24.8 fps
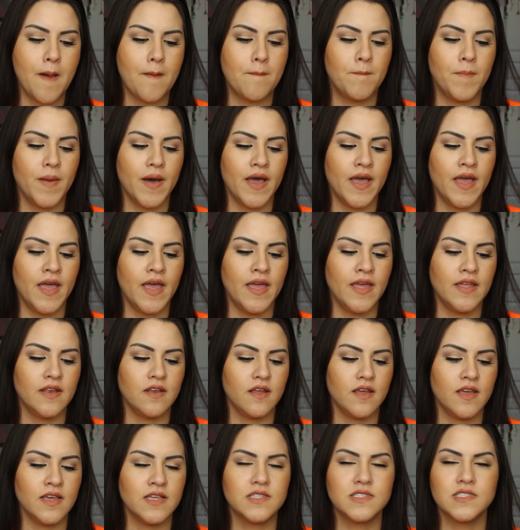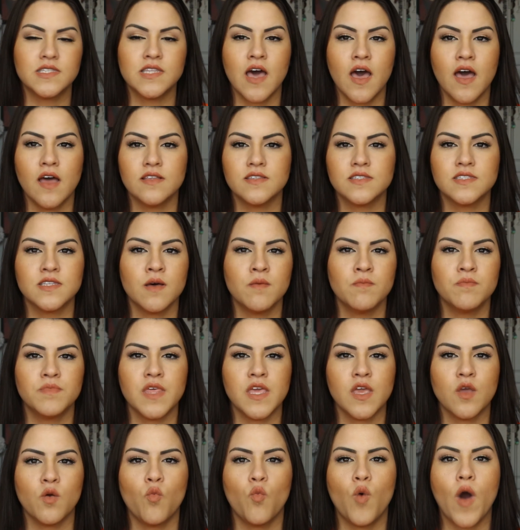but it's not
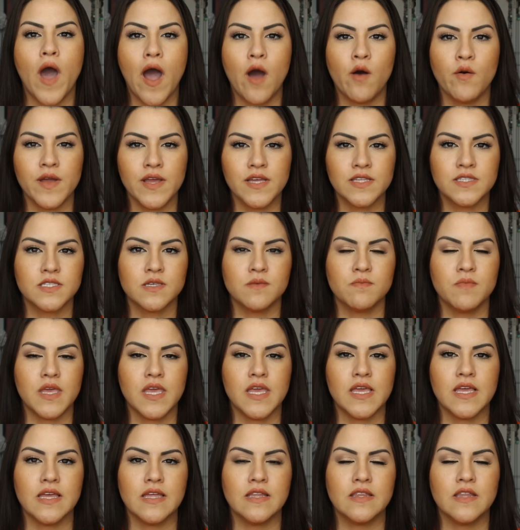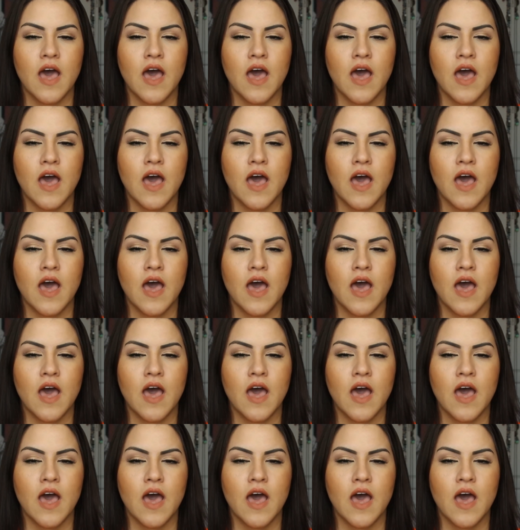something wowing to me.